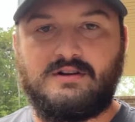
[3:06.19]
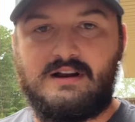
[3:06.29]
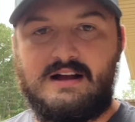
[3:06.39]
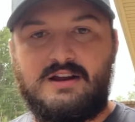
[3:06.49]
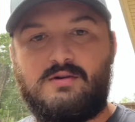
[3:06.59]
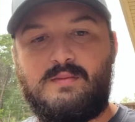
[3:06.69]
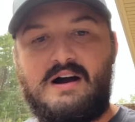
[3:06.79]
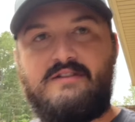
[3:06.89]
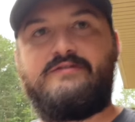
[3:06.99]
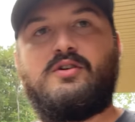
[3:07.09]
And I know
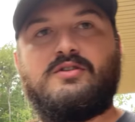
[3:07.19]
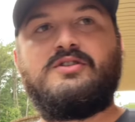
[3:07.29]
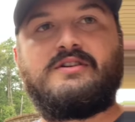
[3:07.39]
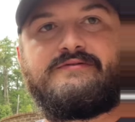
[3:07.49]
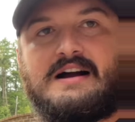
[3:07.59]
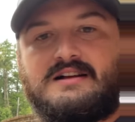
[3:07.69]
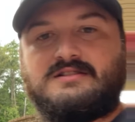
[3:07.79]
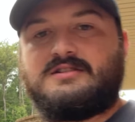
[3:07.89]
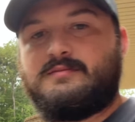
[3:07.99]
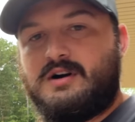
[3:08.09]
by far you can find
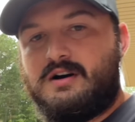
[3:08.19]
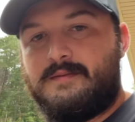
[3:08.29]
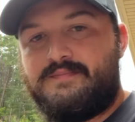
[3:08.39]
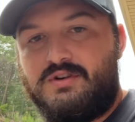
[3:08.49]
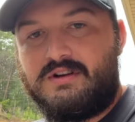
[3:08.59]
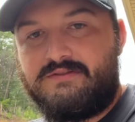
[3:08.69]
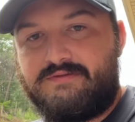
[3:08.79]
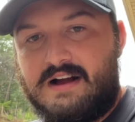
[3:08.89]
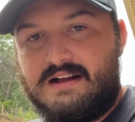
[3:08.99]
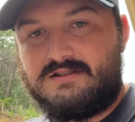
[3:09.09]

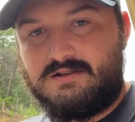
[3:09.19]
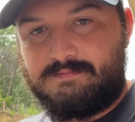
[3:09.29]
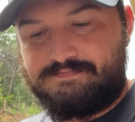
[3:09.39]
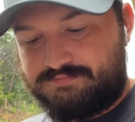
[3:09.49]
some